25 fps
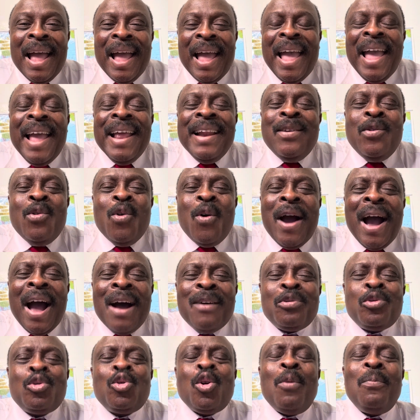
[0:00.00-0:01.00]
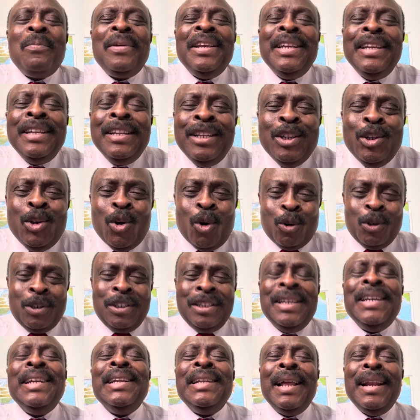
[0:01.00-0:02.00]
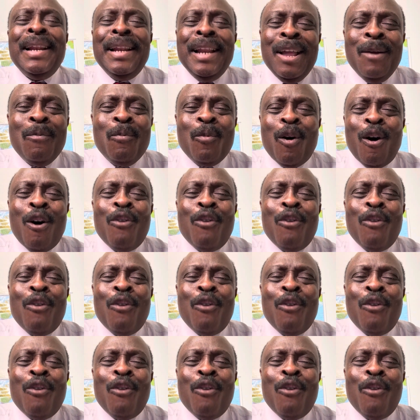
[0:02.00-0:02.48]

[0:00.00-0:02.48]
And you have some idiots in the name